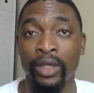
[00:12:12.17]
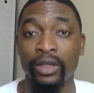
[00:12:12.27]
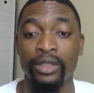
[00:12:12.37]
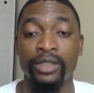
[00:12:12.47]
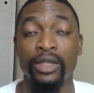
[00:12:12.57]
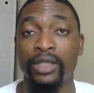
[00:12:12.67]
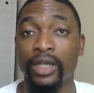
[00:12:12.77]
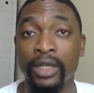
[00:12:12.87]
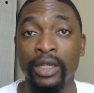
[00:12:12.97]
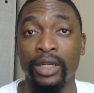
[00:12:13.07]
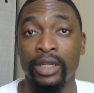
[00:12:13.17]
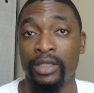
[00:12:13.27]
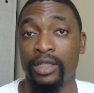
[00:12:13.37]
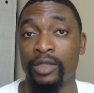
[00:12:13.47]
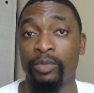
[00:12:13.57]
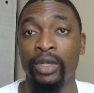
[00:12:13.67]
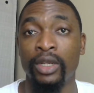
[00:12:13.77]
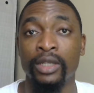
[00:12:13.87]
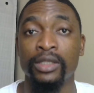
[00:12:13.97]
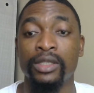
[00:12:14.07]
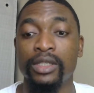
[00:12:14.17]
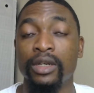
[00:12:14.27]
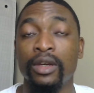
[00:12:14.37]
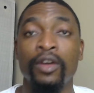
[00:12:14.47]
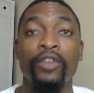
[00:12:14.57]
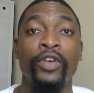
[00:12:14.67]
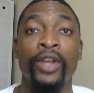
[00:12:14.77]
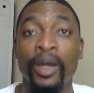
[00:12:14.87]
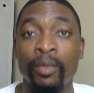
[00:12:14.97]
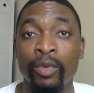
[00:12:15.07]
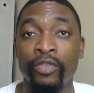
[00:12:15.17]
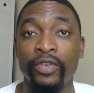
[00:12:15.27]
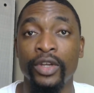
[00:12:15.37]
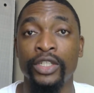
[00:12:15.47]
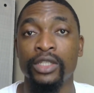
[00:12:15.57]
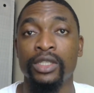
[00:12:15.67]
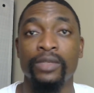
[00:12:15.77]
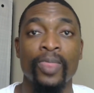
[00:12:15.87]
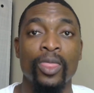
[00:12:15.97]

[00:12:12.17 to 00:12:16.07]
It's a technique that has been existing for a number of ages.